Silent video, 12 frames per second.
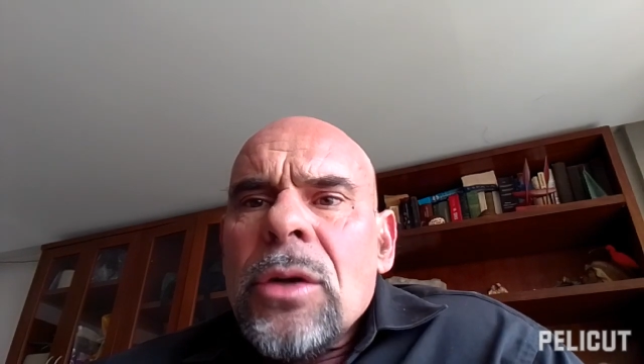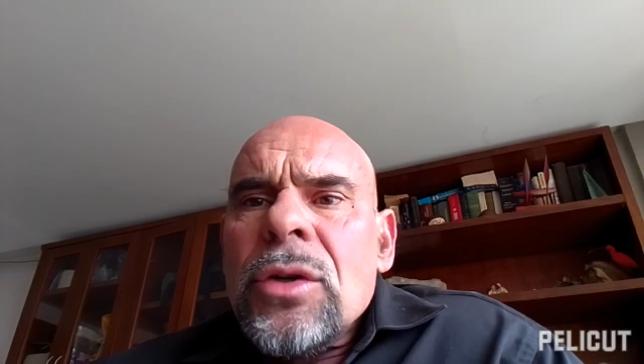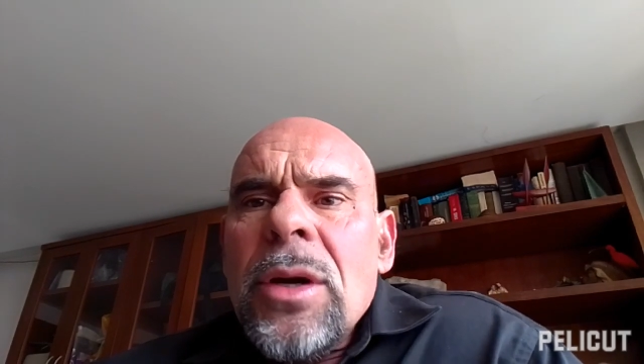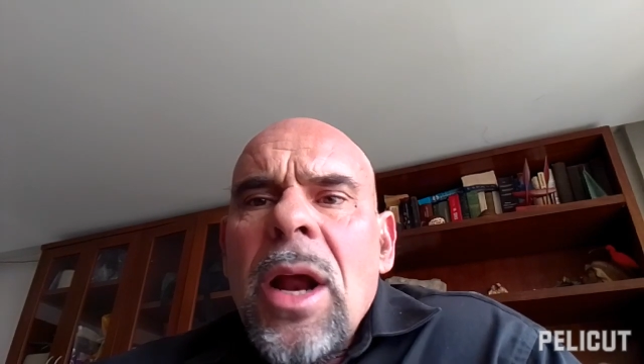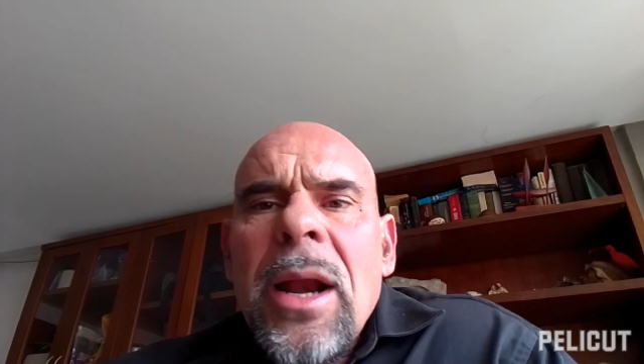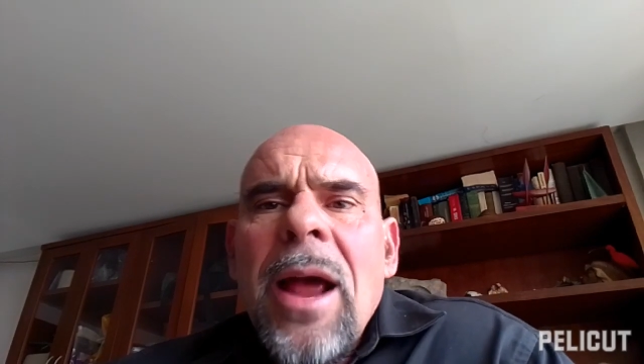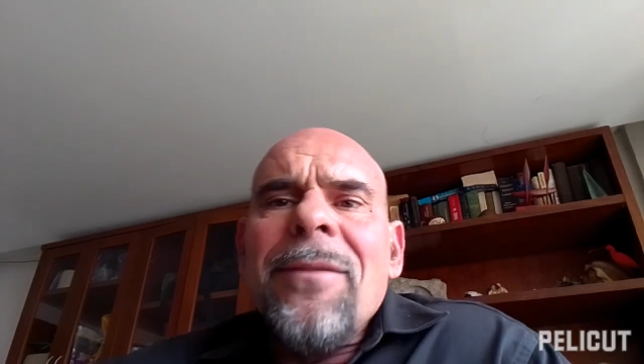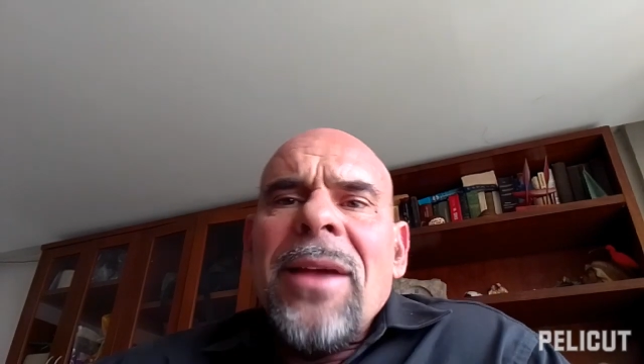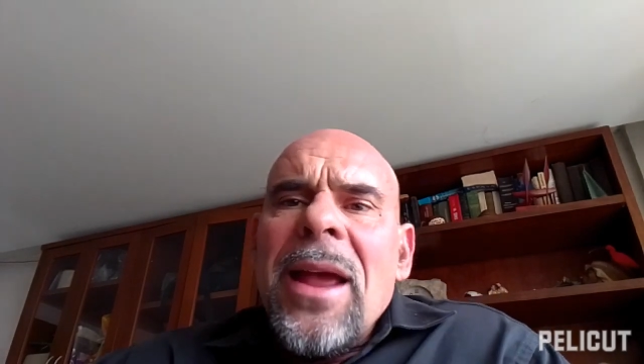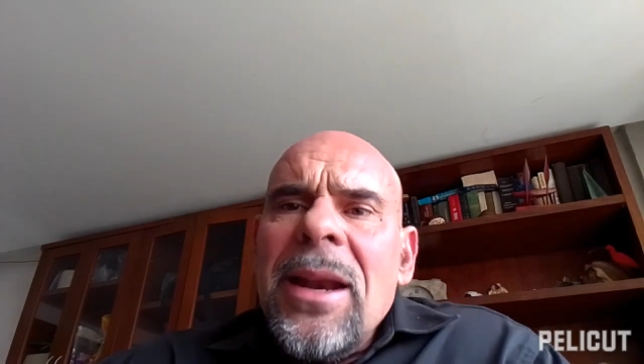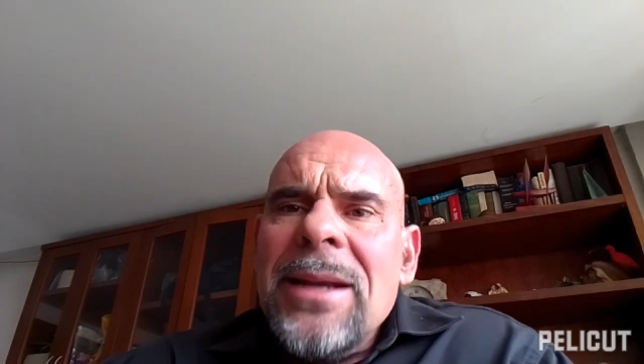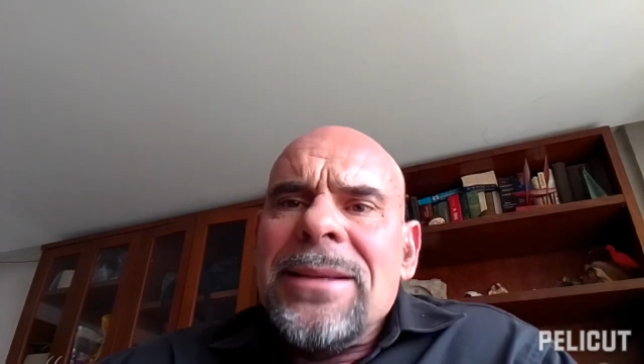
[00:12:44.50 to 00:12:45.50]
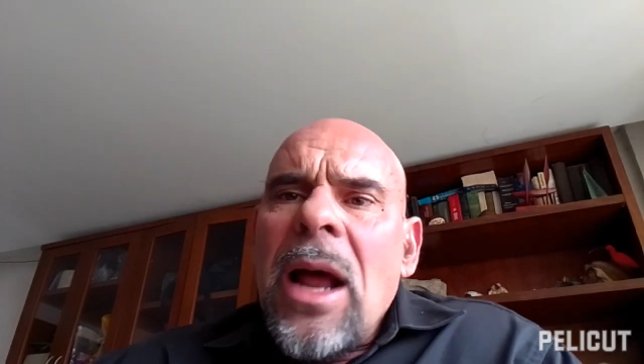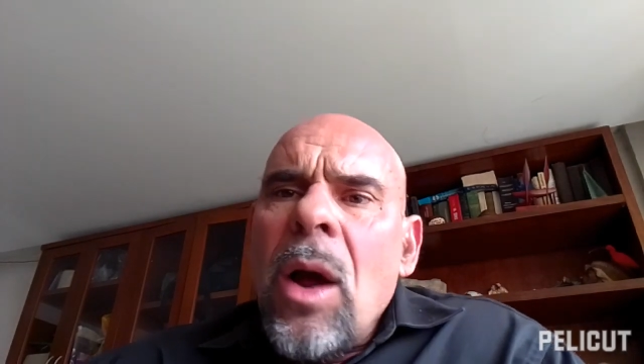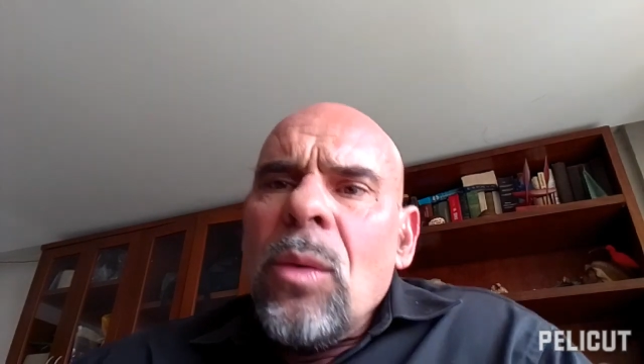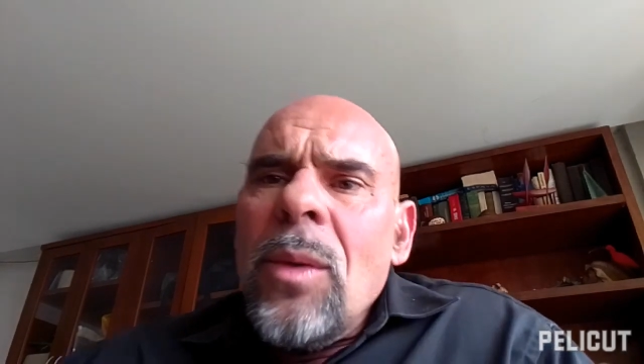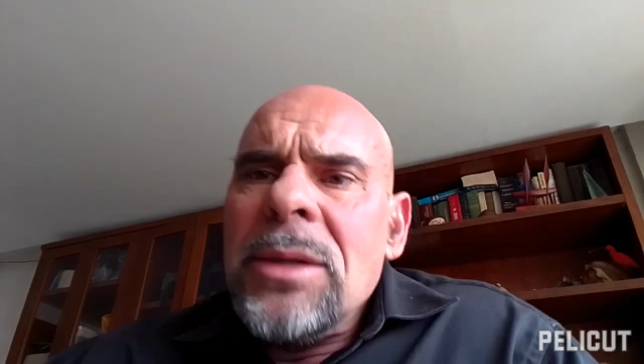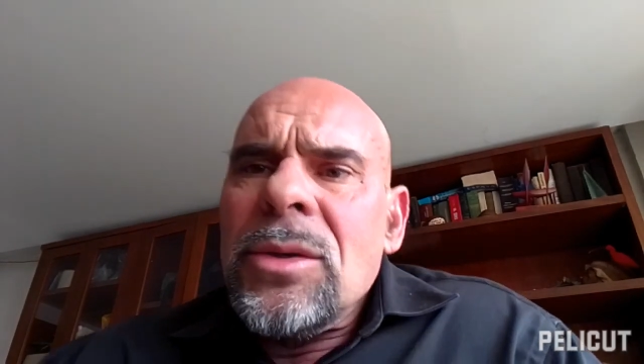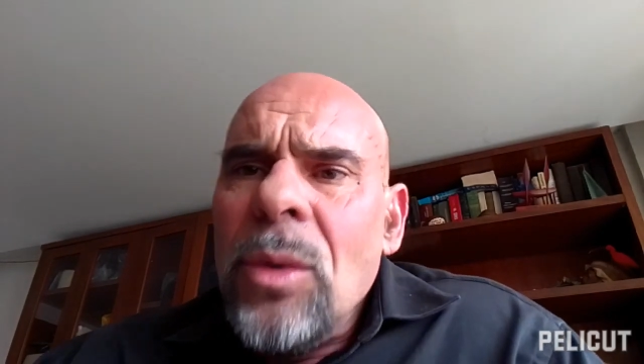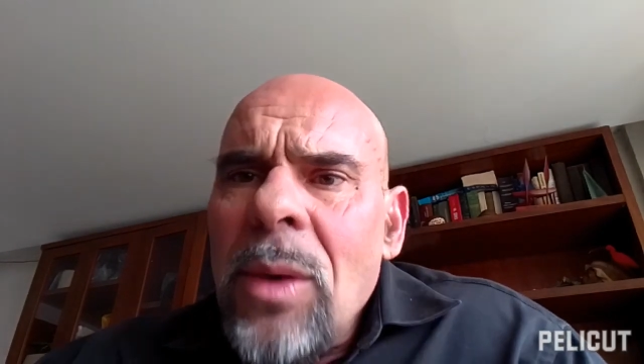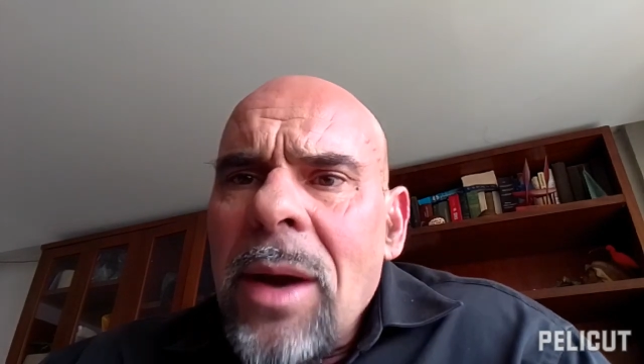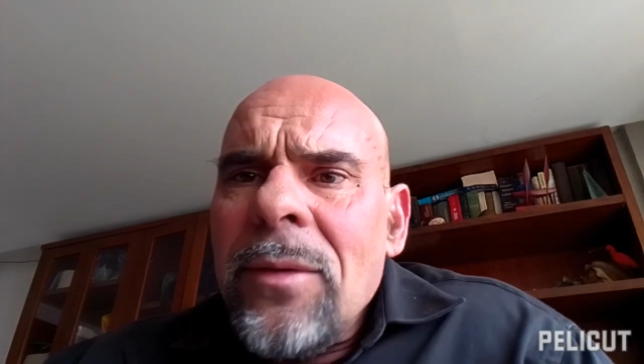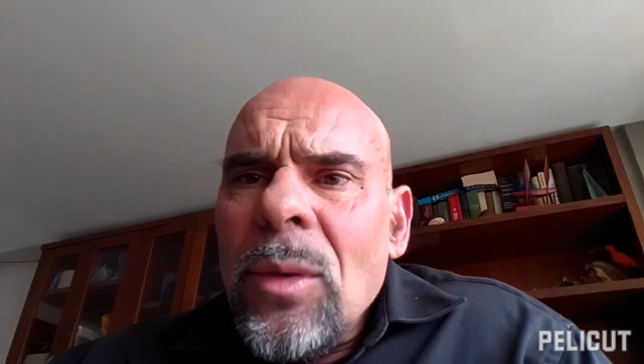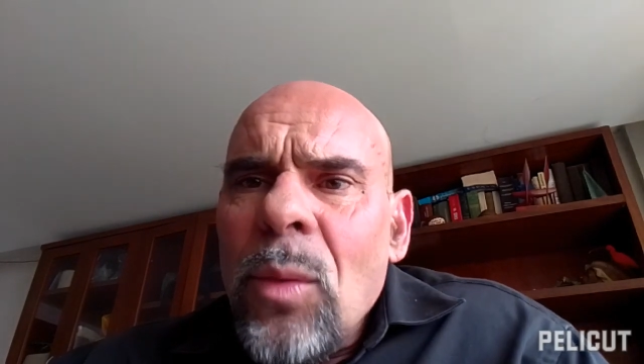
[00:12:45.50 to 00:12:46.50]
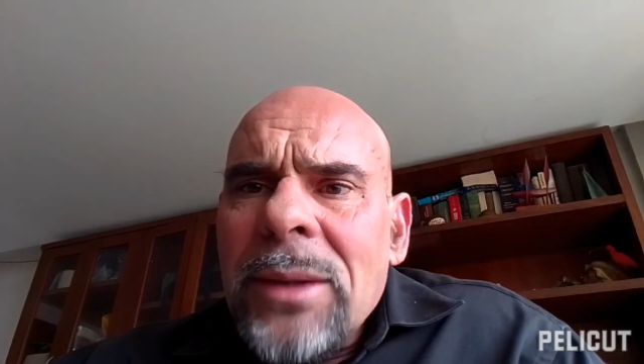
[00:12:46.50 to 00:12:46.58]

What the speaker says: should not have any doubt whatsoever